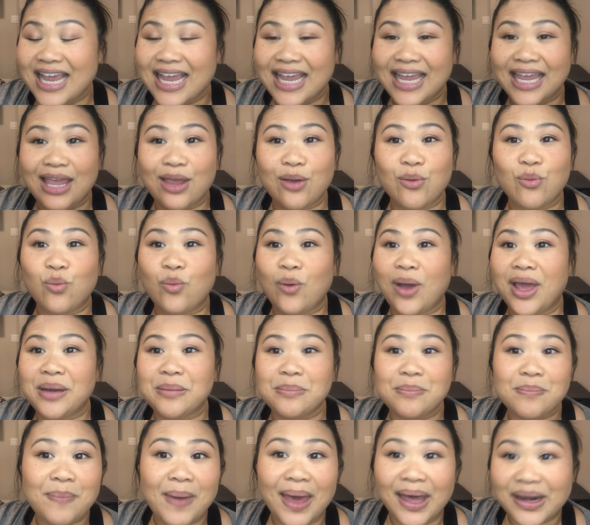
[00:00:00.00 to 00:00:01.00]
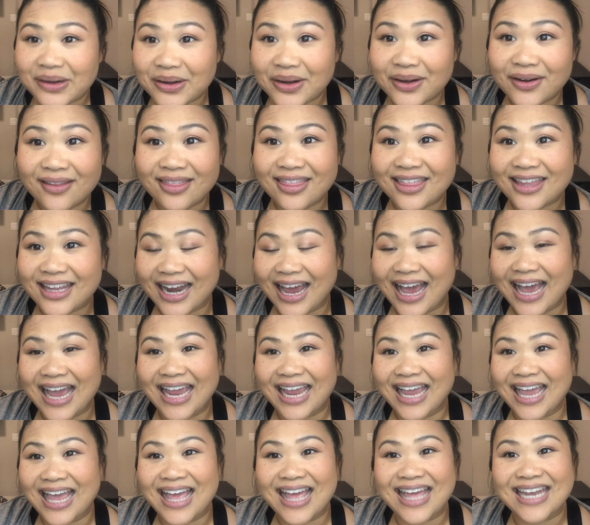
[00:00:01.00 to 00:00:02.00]
It went better than I
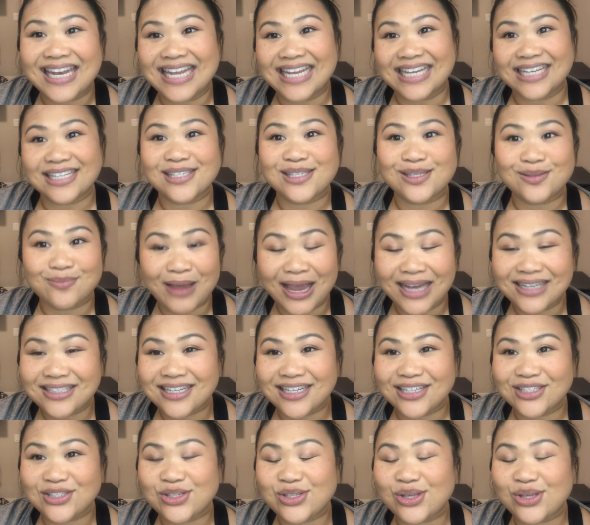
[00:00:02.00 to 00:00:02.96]
had expected,